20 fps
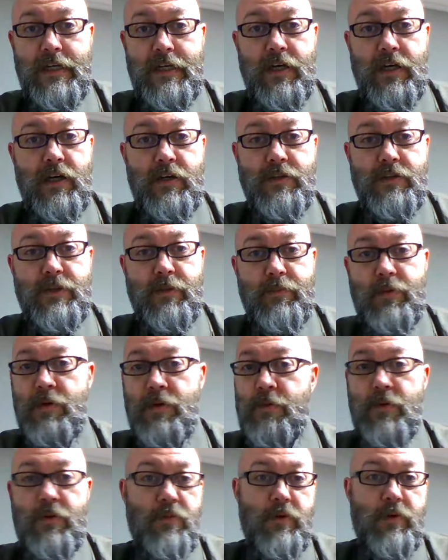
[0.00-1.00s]
Uh, something
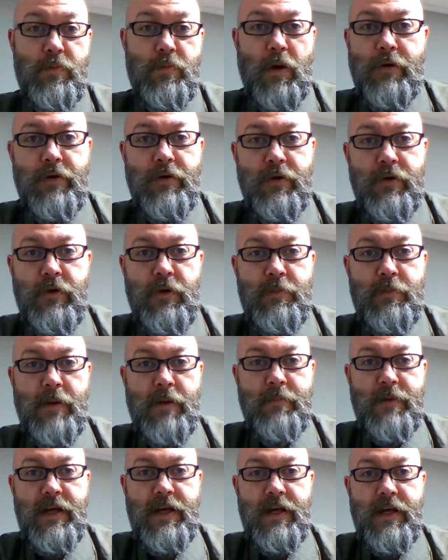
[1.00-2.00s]
you, you probably don't know
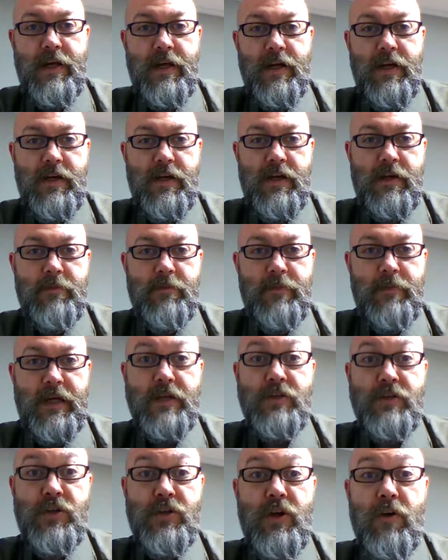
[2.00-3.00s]
about me um,
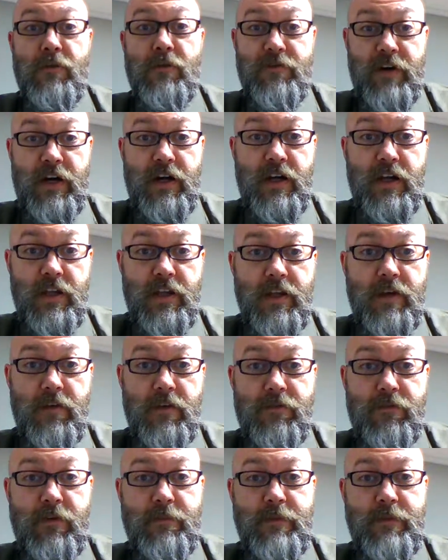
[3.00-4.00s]
because you know very
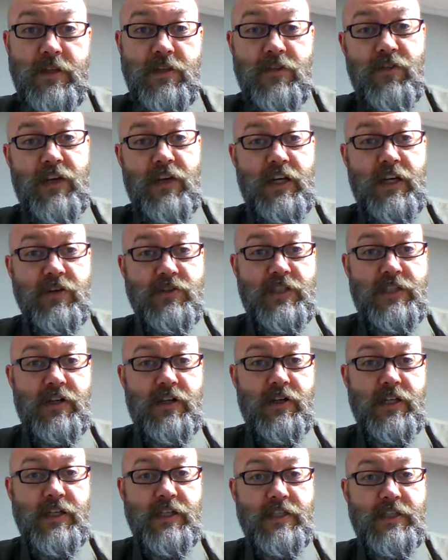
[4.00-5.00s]
little from this video
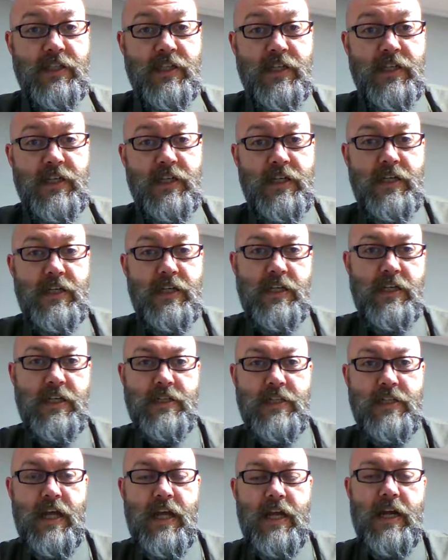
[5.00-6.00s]
series
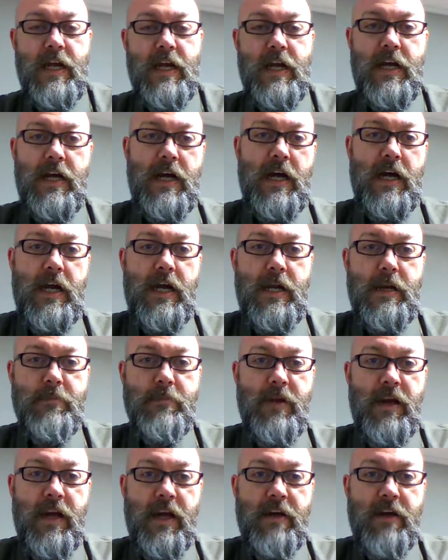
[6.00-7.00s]
is that I
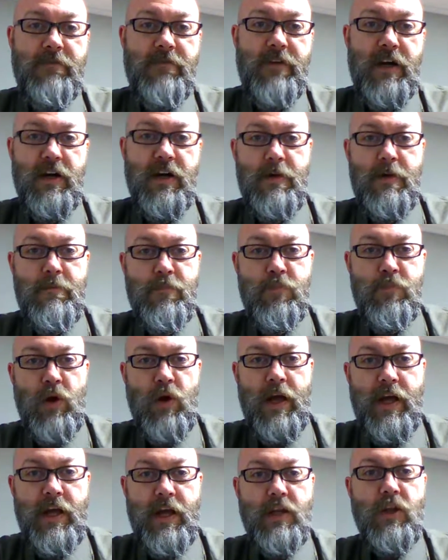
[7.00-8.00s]
am a very
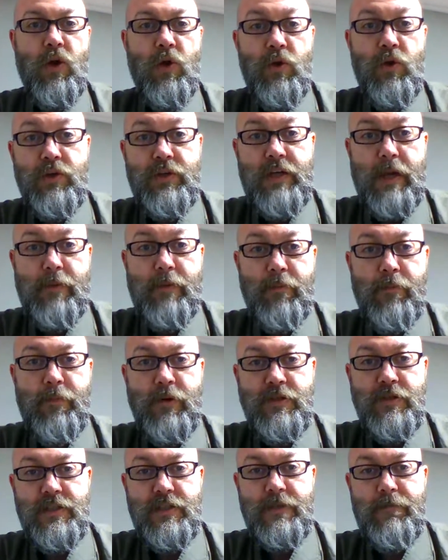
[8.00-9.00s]
brand loyal type of
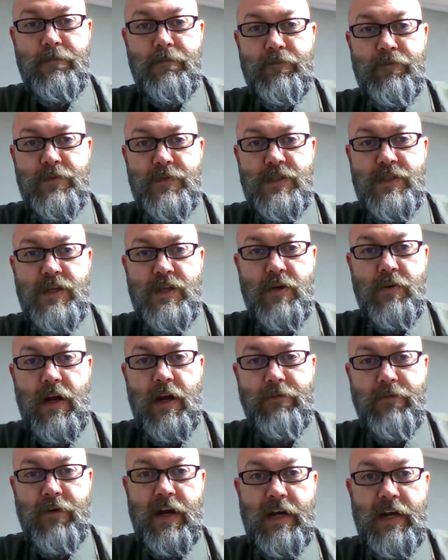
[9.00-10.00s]
person. So when
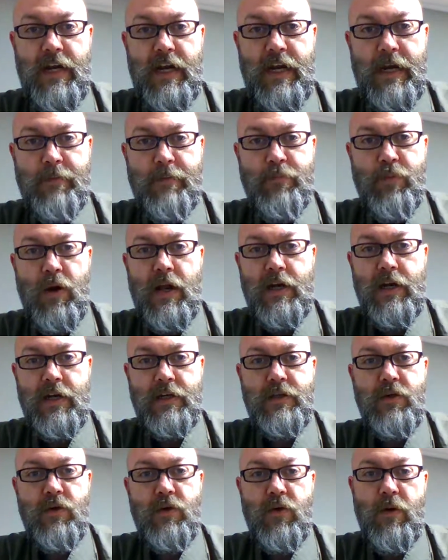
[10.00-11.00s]
I find a
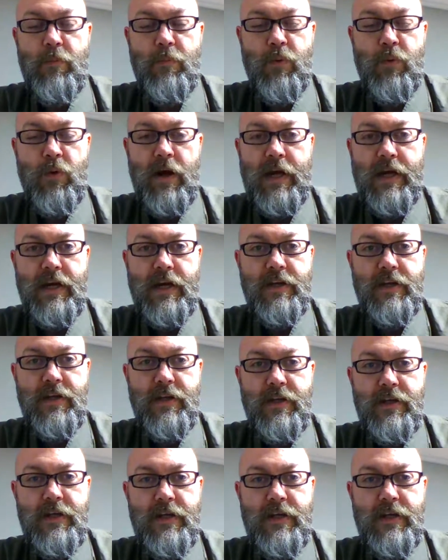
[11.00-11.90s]
product or a brand